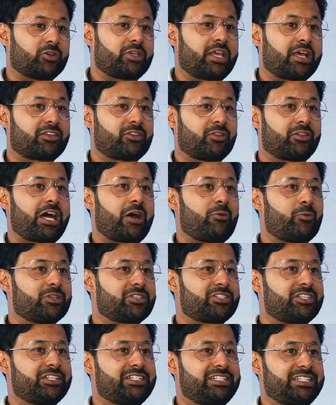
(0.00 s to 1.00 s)
So yeah, so that
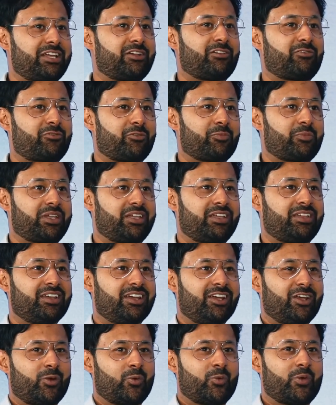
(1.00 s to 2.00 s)
was the deal for
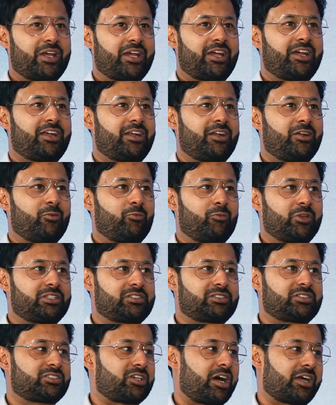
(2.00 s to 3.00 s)
me where
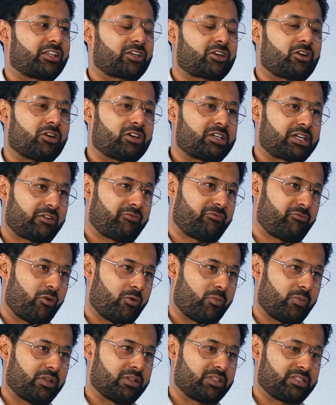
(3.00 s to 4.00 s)
we signed the contract in
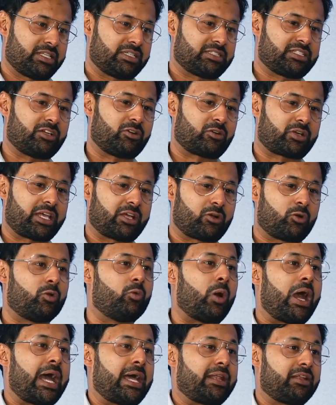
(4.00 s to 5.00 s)
4 months. They said, okay,
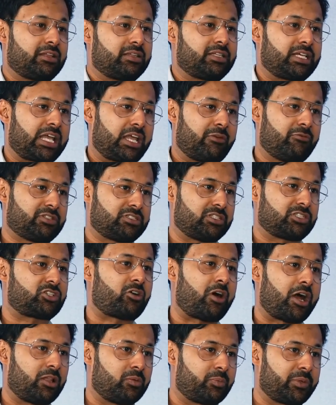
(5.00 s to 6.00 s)
cool. And they gave us a
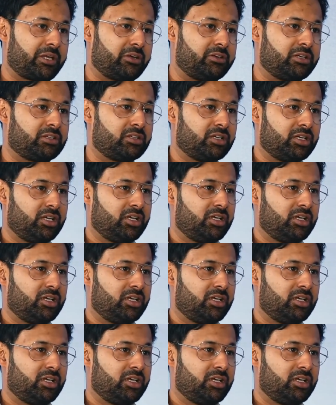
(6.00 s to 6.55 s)
trial period.